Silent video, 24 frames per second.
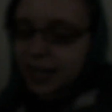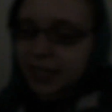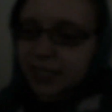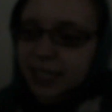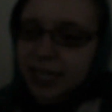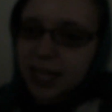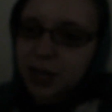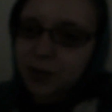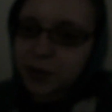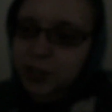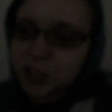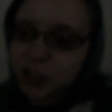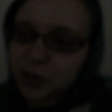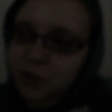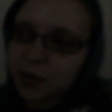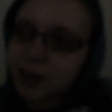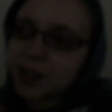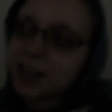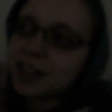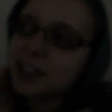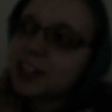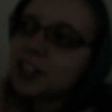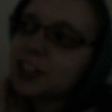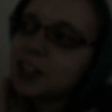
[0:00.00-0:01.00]
of take what you
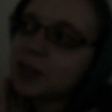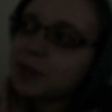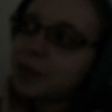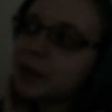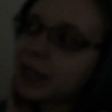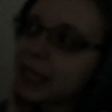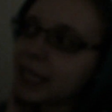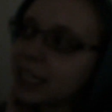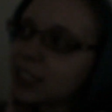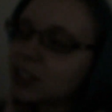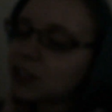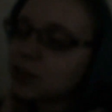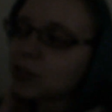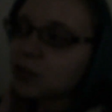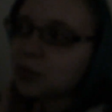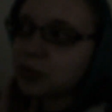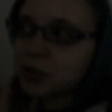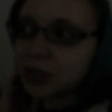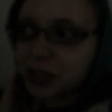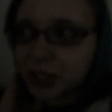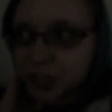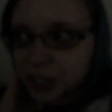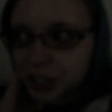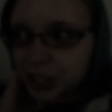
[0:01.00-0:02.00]
want onto your plate. So it was
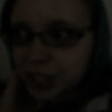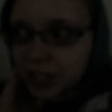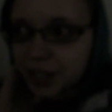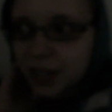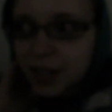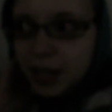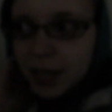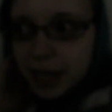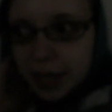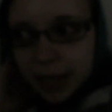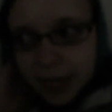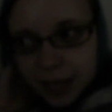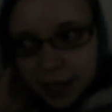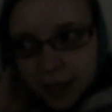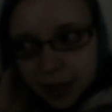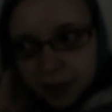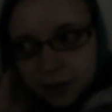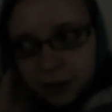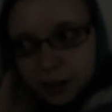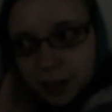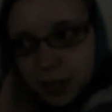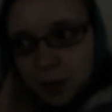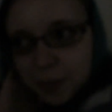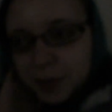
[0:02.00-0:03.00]
really good.
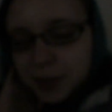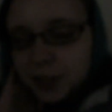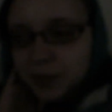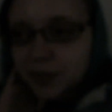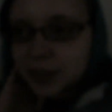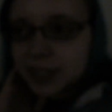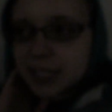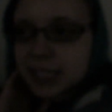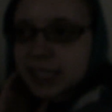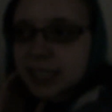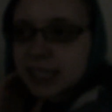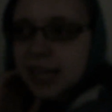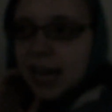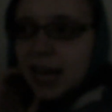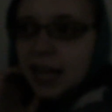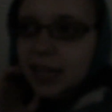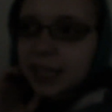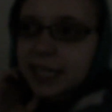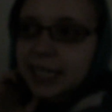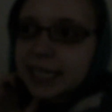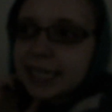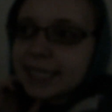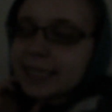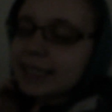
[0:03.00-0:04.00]
There are a couple different
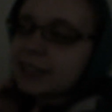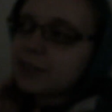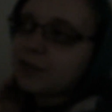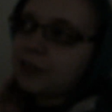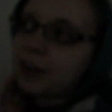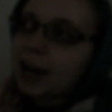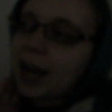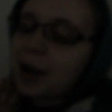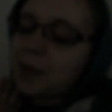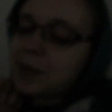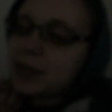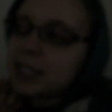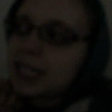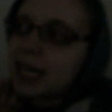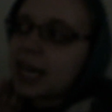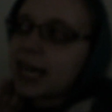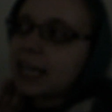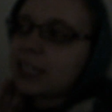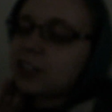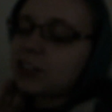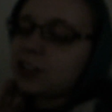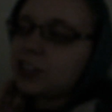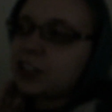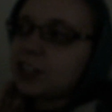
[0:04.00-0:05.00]
salads for
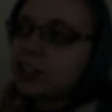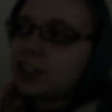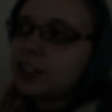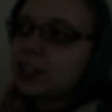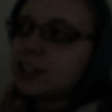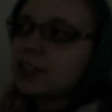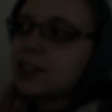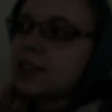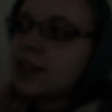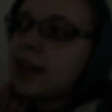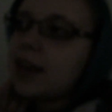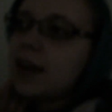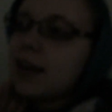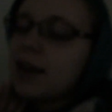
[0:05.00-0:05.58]
appetizers.